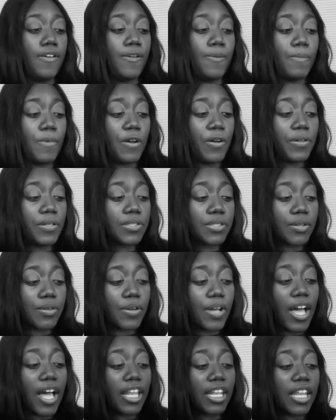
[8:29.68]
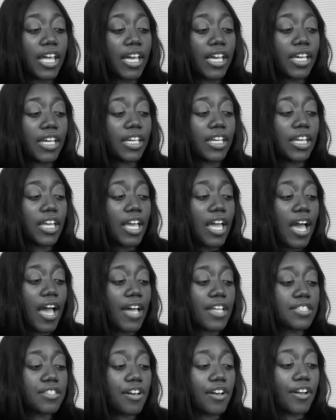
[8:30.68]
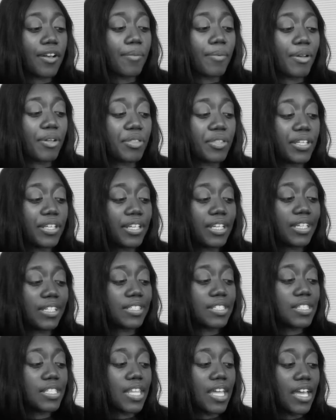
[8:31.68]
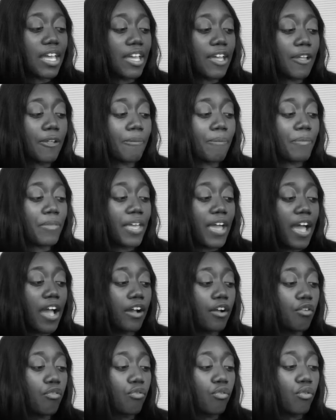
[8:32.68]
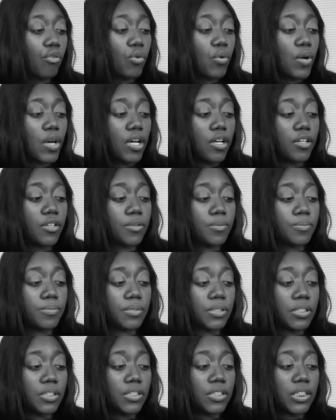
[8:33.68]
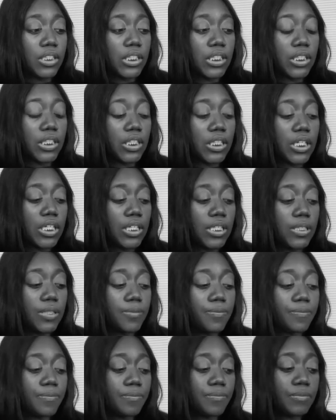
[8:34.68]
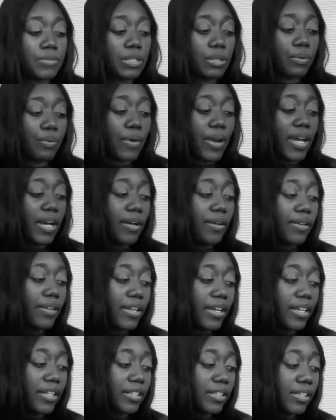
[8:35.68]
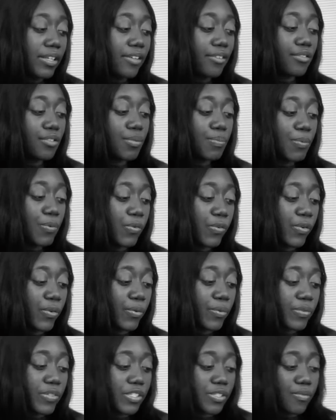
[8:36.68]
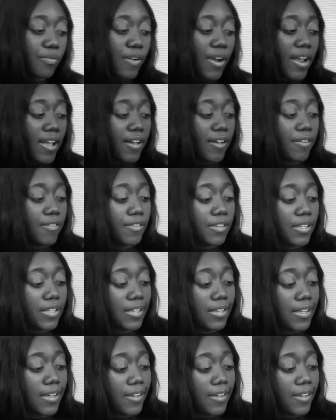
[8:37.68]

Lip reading: Also how I talk about things that I grew up around, like Neosporin was around, and